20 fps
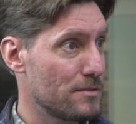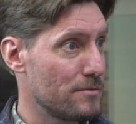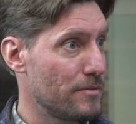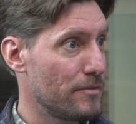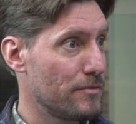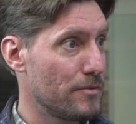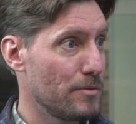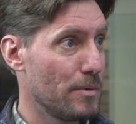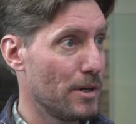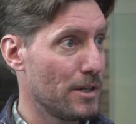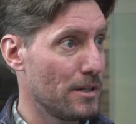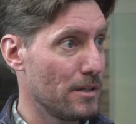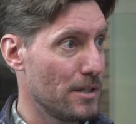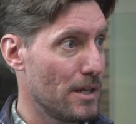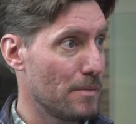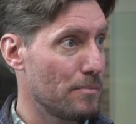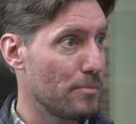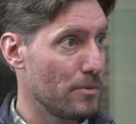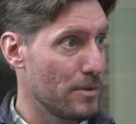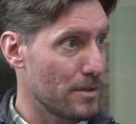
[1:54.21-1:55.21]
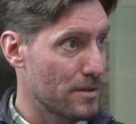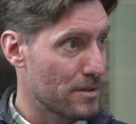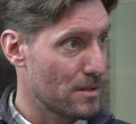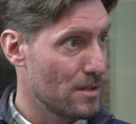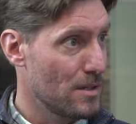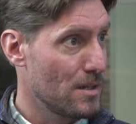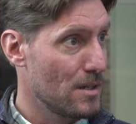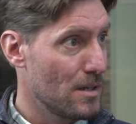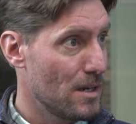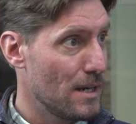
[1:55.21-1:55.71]
of if you're bundled up with
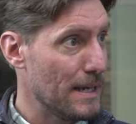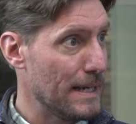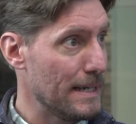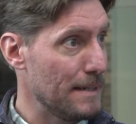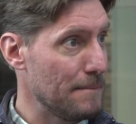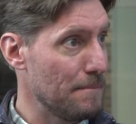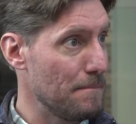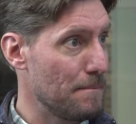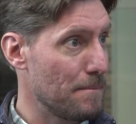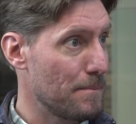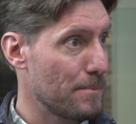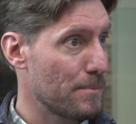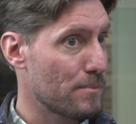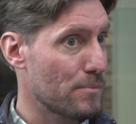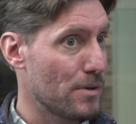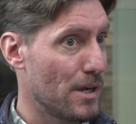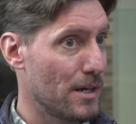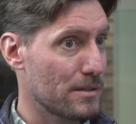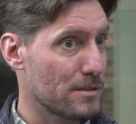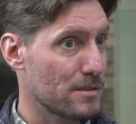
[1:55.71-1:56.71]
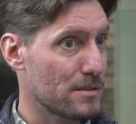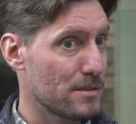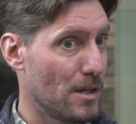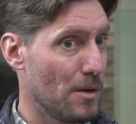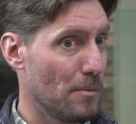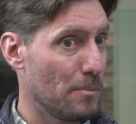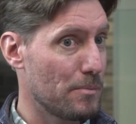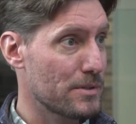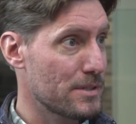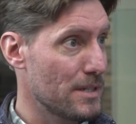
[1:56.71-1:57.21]
products to
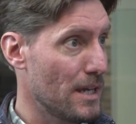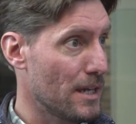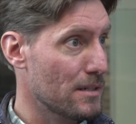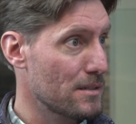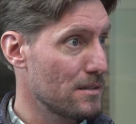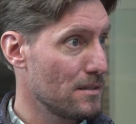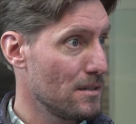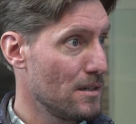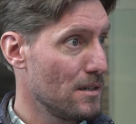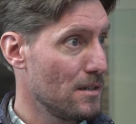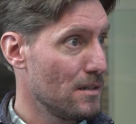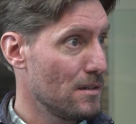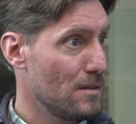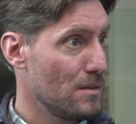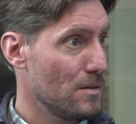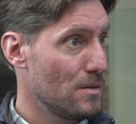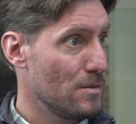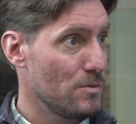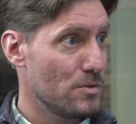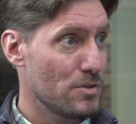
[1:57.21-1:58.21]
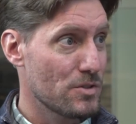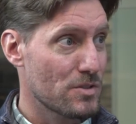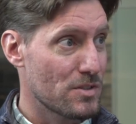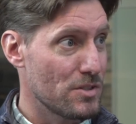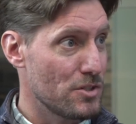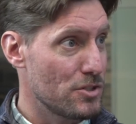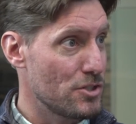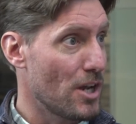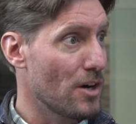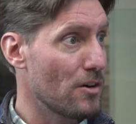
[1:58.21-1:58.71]
help protect. Just
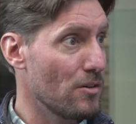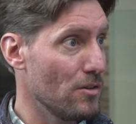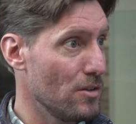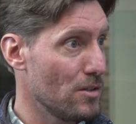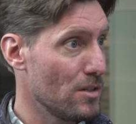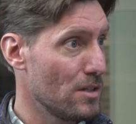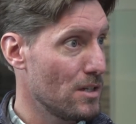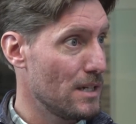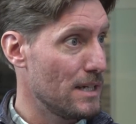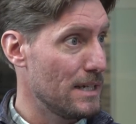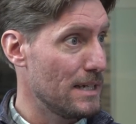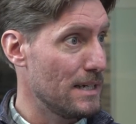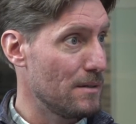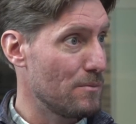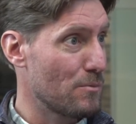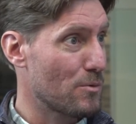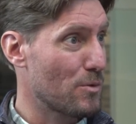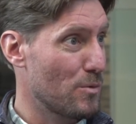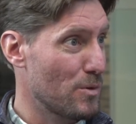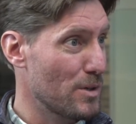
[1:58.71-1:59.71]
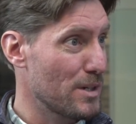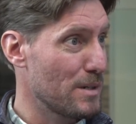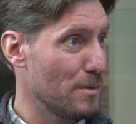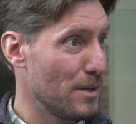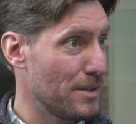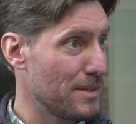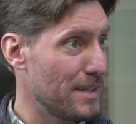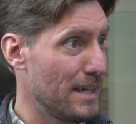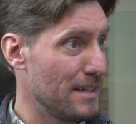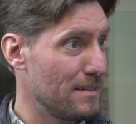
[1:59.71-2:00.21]
in general, we're worried
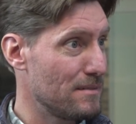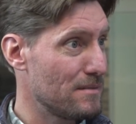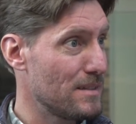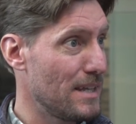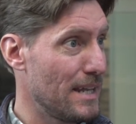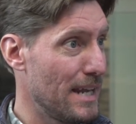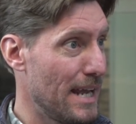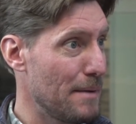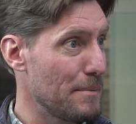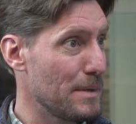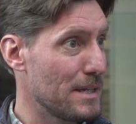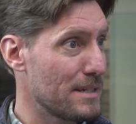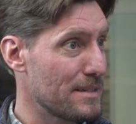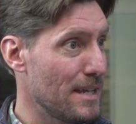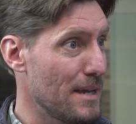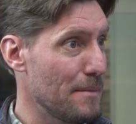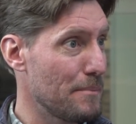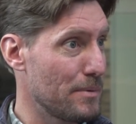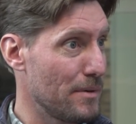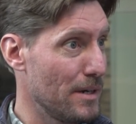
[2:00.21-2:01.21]
about that ambient temp,